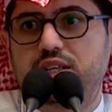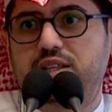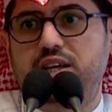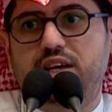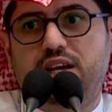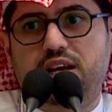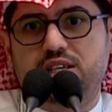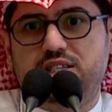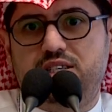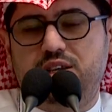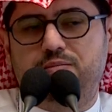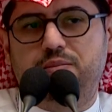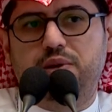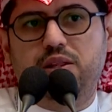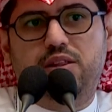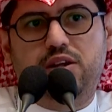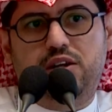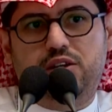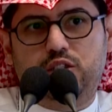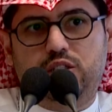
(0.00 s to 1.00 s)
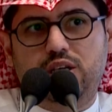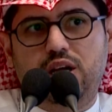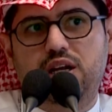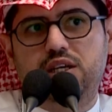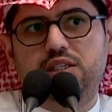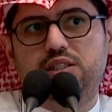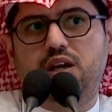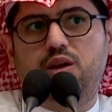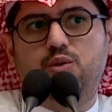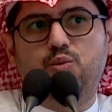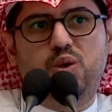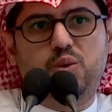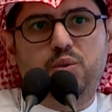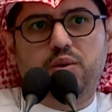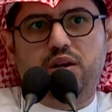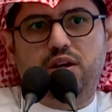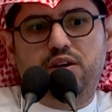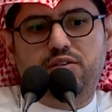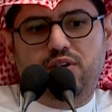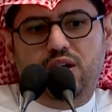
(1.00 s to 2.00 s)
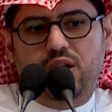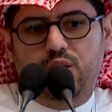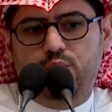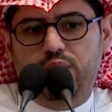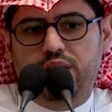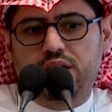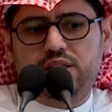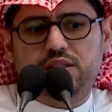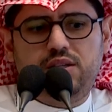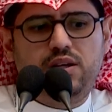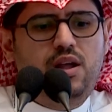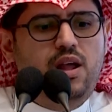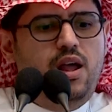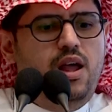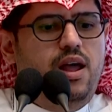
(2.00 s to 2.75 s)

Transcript: they can submit their challenge and we will evaluate.